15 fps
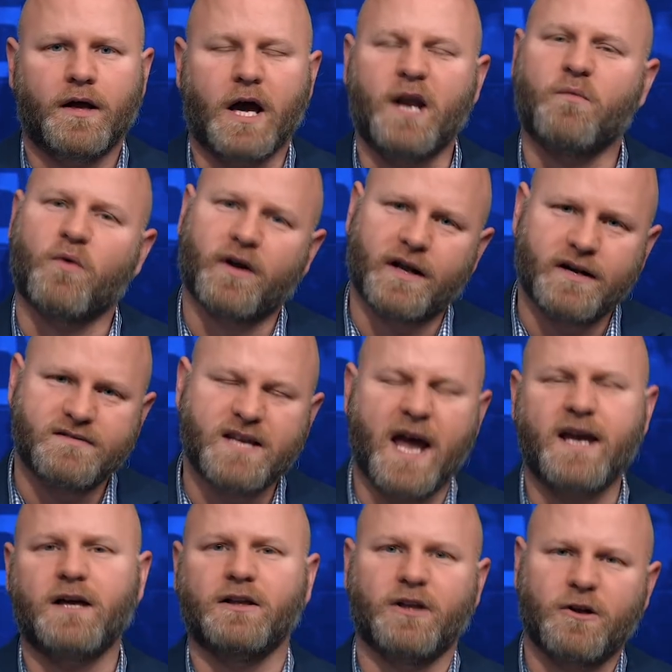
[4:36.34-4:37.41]
And we're going to
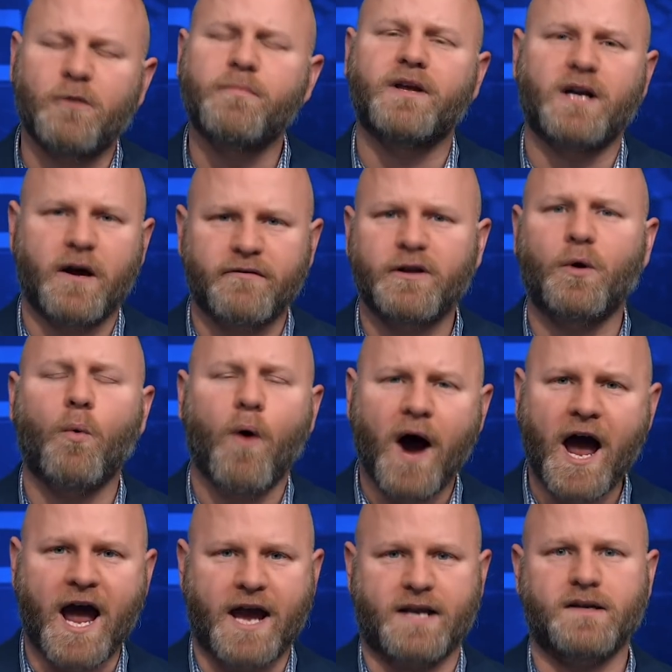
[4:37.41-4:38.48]
take a little bit of it
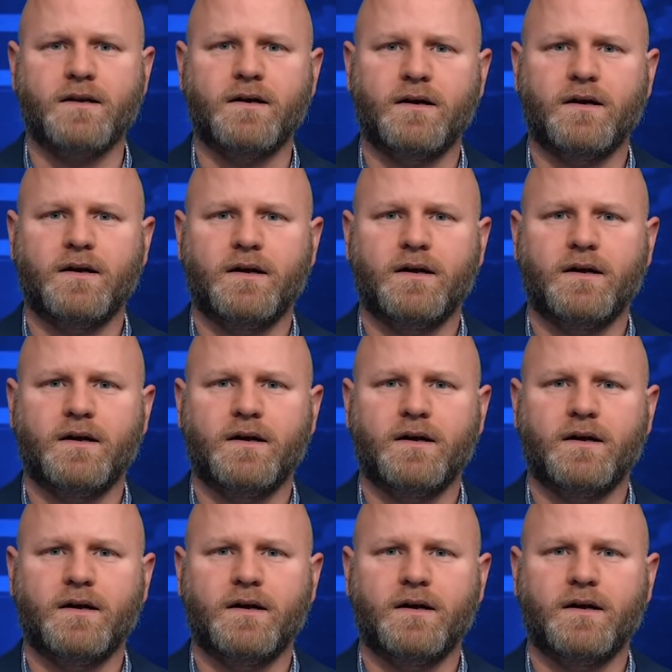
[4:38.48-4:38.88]
away